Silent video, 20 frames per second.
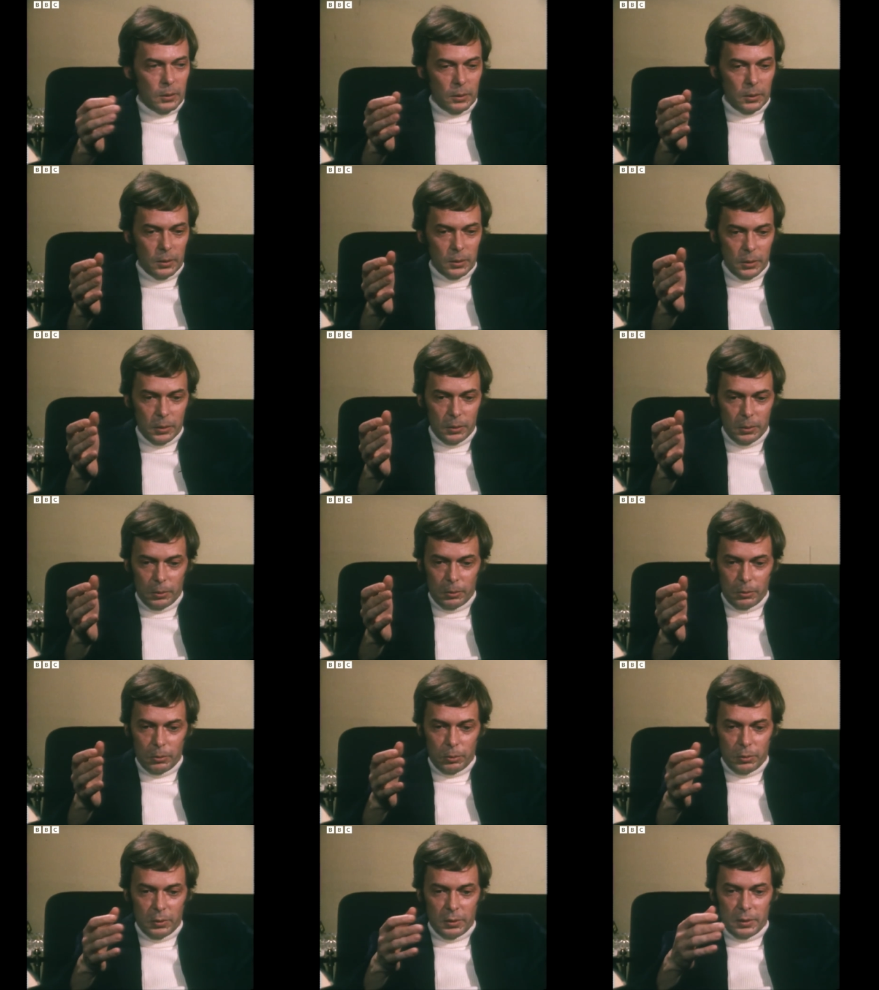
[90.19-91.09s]
uh,
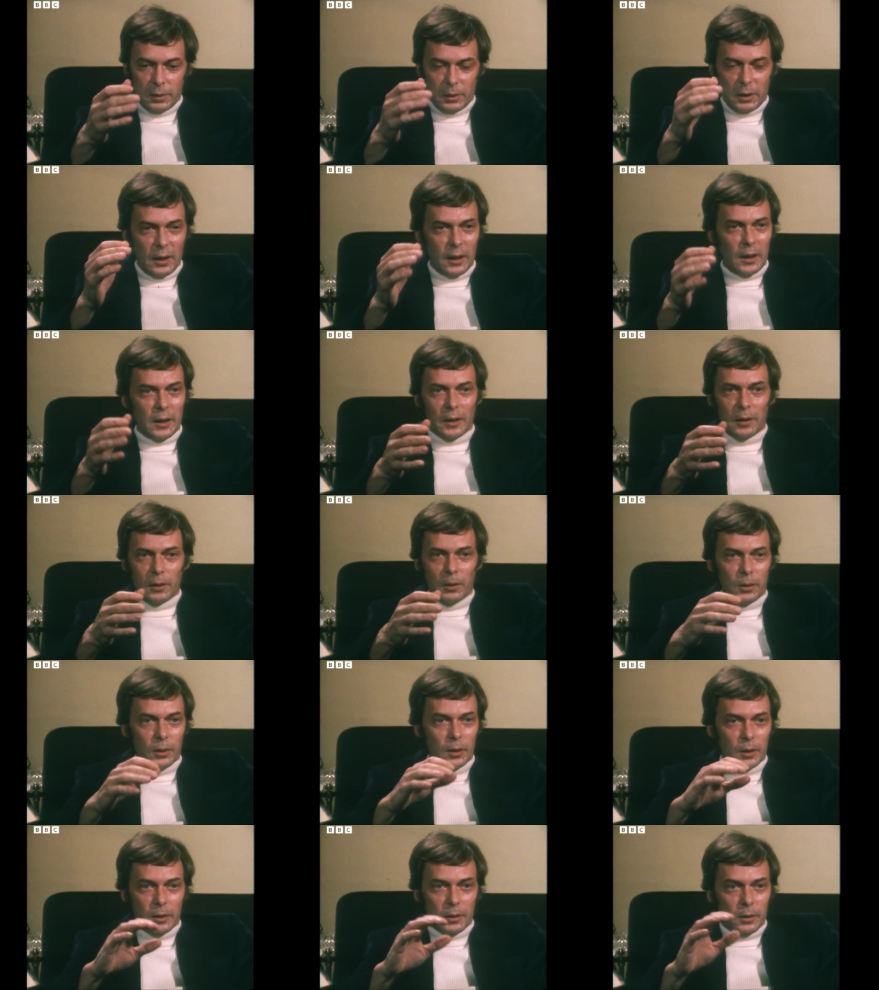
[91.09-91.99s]
uh, style
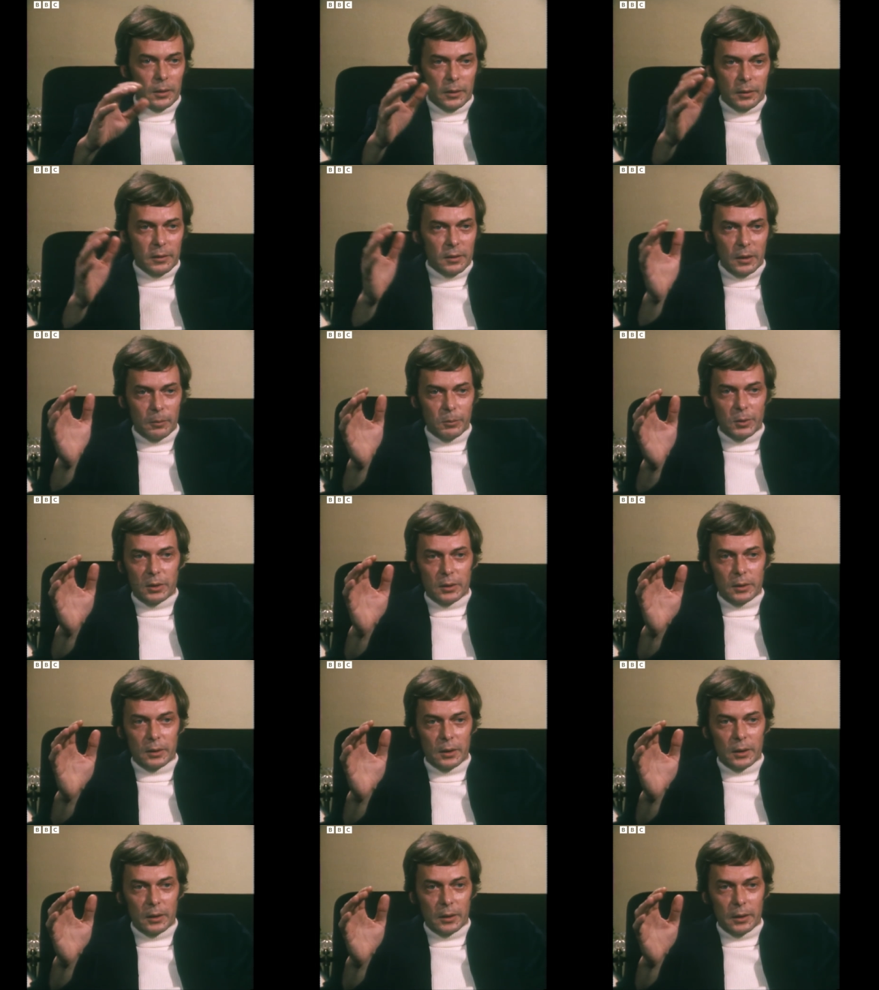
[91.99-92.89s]
or, or
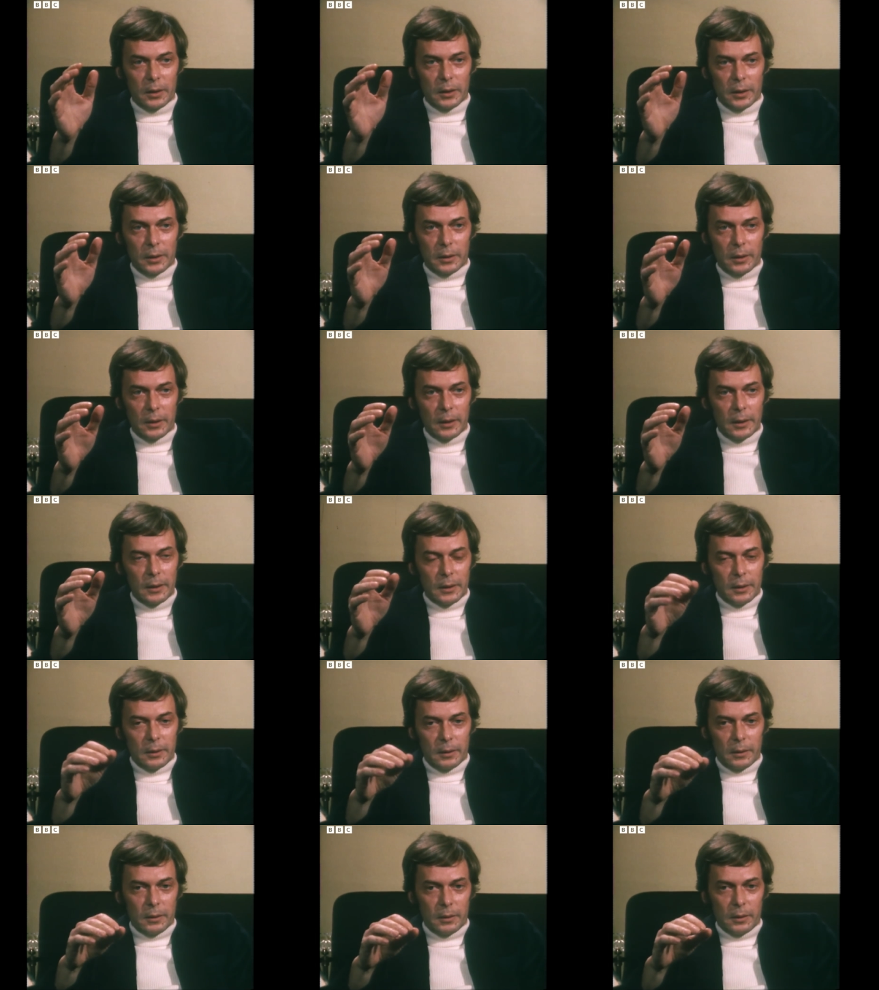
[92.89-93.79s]
something like that.
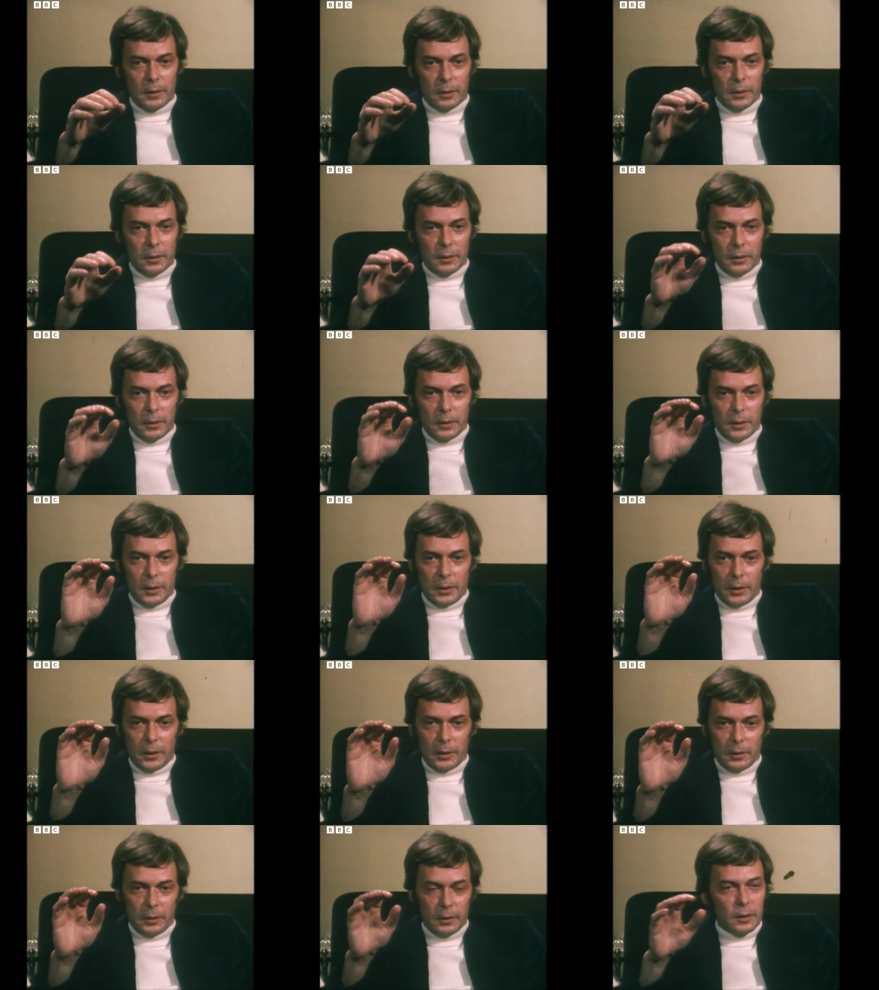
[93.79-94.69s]
There, there
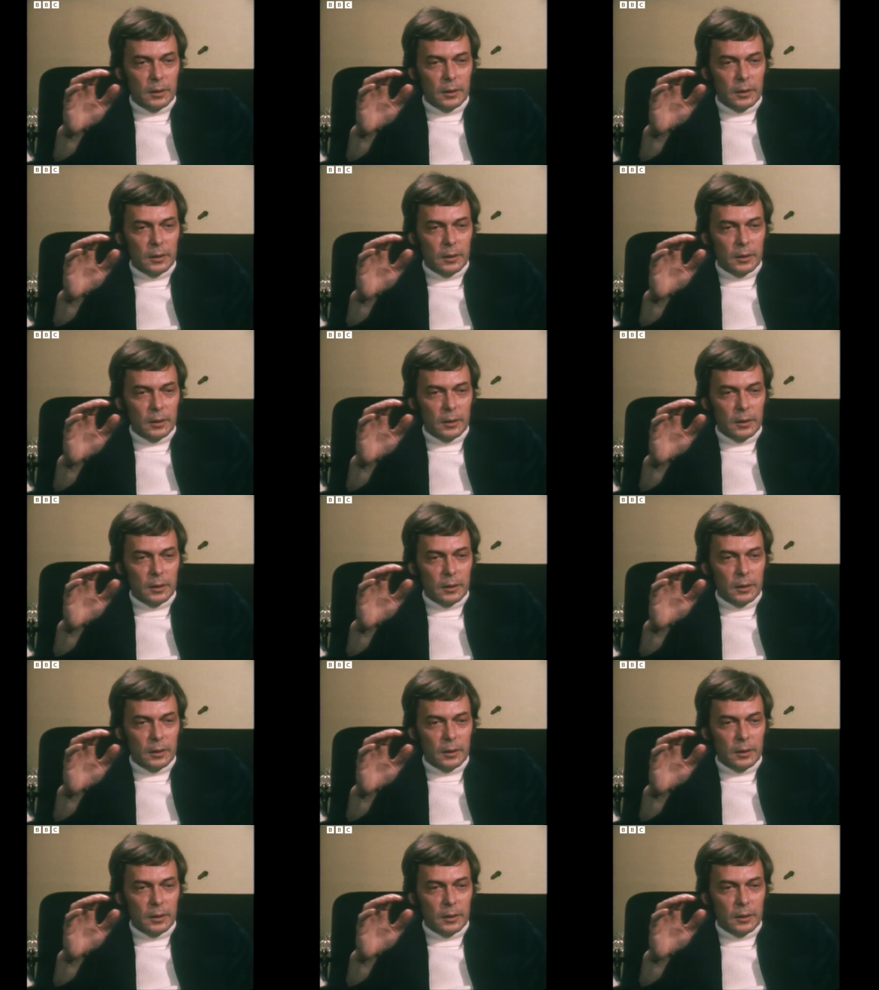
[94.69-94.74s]
are